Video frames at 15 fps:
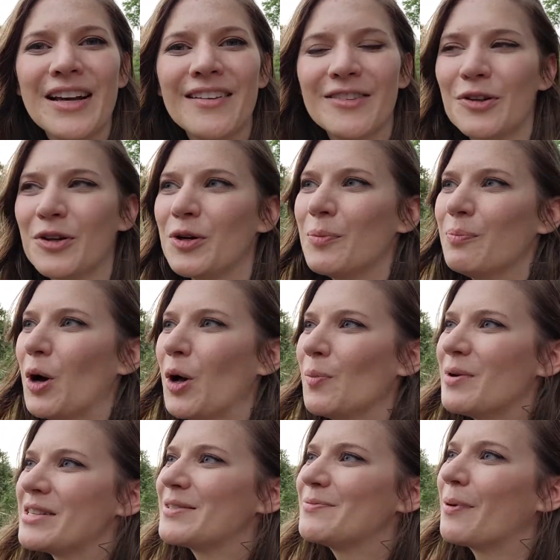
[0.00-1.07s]
the little
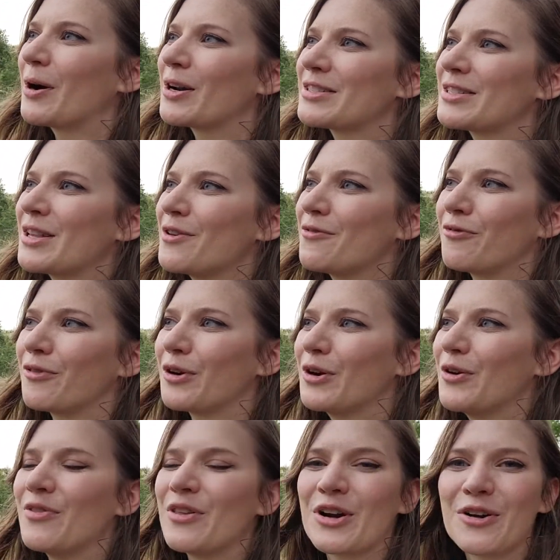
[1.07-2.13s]
bulbous parts of the
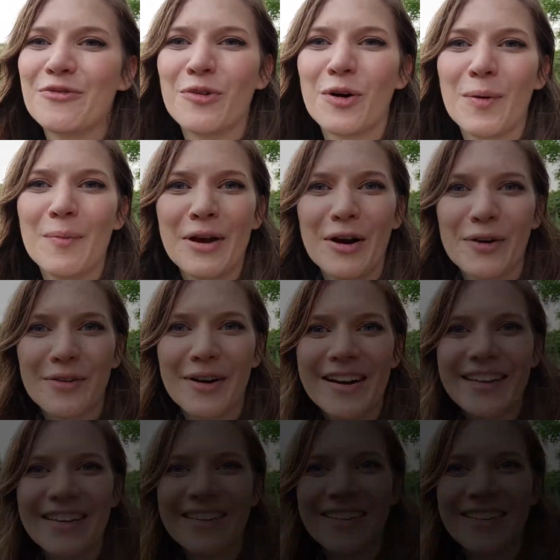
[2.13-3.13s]
fruit that are forming already.